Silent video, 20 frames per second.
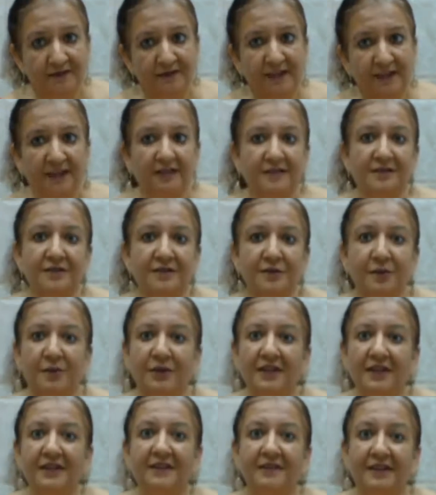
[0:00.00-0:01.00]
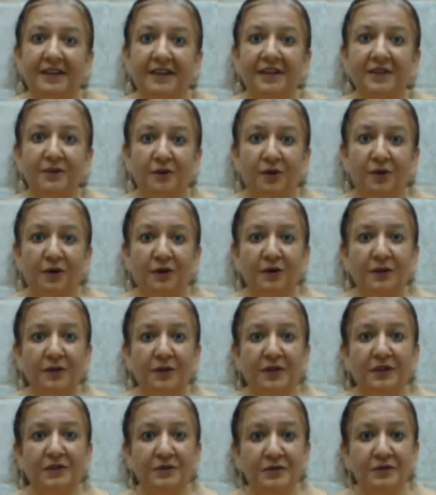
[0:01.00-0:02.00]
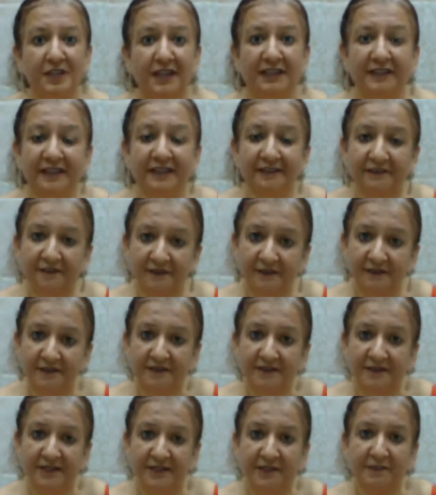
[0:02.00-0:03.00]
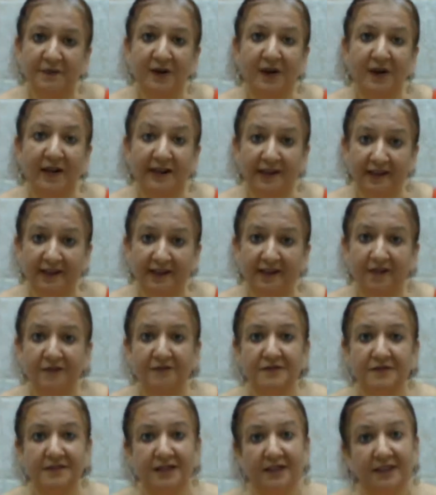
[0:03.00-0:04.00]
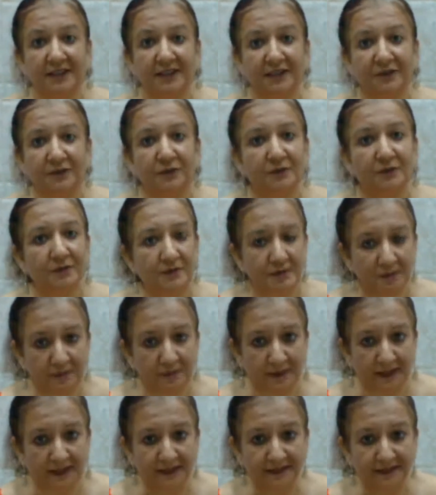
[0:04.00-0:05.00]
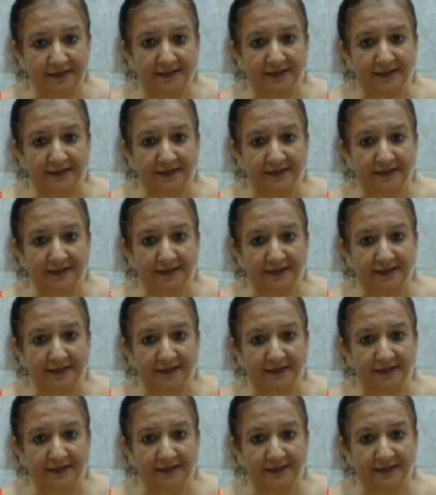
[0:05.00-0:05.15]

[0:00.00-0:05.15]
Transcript: That is the only way you are going to take that first step ahead of starting to lose weight.